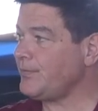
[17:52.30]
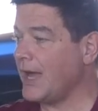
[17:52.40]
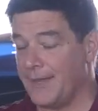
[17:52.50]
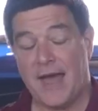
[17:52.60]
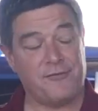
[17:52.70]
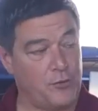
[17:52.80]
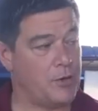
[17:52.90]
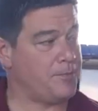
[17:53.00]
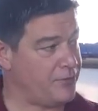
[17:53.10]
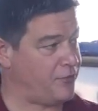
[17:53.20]
And that
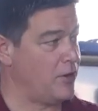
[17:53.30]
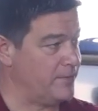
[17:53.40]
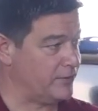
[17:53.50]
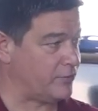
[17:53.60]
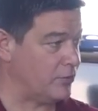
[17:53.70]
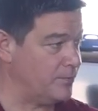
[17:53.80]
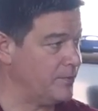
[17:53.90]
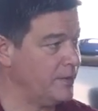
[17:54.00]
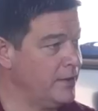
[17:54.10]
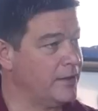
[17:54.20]
Ford Performance Group
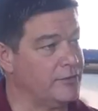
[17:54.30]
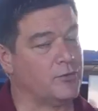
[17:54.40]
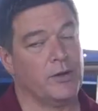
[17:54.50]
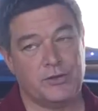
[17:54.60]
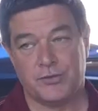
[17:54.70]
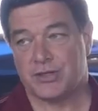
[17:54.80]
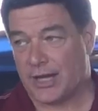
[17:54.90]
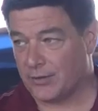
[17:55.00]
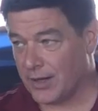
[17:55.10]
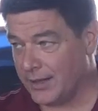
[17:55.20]
is going to
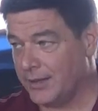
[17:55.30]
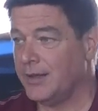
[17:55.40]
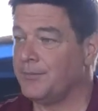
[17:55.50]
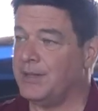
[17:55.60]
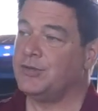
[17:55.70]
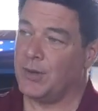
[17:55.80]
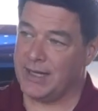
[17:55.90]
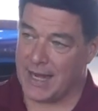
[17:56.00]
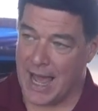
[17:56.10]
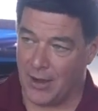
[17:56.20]
generate,
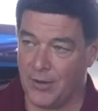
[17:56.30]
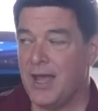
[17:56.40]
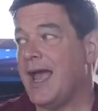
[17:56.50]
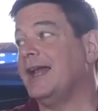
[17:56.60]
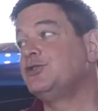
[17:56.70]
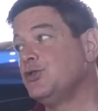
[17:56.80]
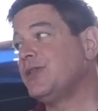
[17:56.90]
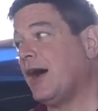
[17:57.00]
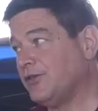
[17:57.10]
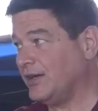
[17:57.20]
between now and
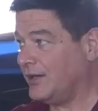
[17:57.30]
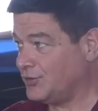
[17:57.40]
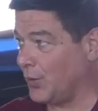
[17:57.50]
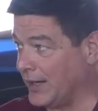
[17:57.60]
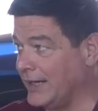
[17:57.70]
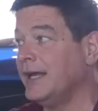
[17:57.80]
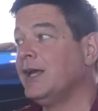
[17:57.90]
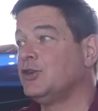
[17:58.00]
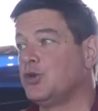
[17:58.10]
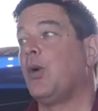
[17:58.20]
2020,
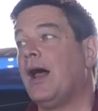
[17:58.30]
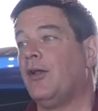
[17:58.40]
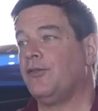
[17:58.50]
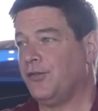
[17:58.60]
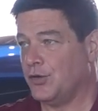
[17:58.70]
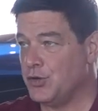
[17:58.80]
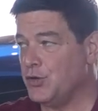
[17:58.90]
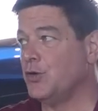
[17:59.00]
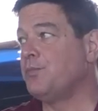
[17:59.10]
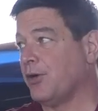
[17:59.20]
12
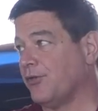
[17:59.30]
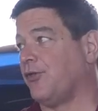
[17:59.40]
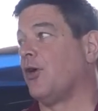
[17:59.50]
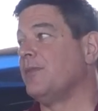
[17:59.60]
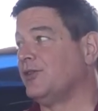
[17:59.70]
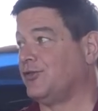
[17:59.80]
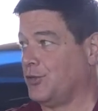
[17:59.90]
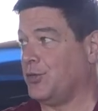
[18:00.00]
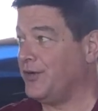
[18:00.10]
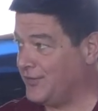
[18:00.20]
new performance
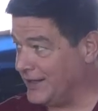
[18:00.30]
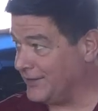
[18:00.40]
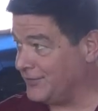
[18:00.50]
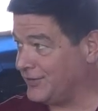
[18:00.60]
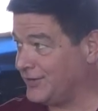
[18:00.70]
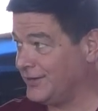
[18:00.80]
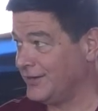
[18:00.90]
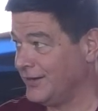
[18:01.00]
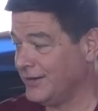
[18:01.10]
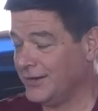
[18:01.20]
derivatives.
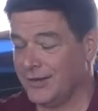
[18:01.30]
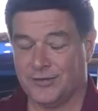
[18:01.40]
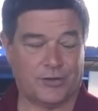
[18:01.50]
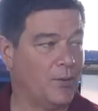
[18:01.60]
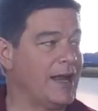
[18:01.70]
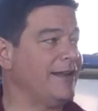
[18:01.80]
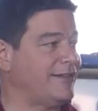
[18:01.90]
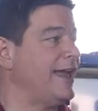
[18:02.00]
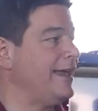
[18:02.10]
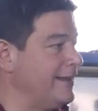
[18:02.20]
So when I
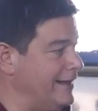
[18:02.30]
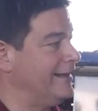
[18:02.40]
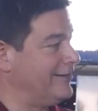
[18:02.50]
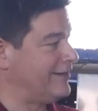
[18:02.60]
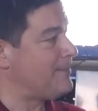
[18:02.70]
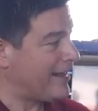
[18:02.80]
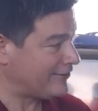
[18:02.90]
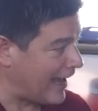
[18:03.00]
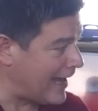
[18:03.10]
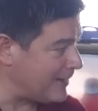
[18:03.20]
say that it is the best
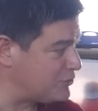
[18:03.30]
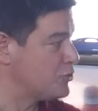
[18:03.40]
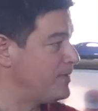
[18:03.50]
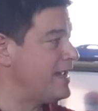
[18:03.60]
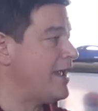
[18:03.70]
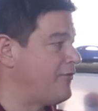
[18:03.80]
time to be a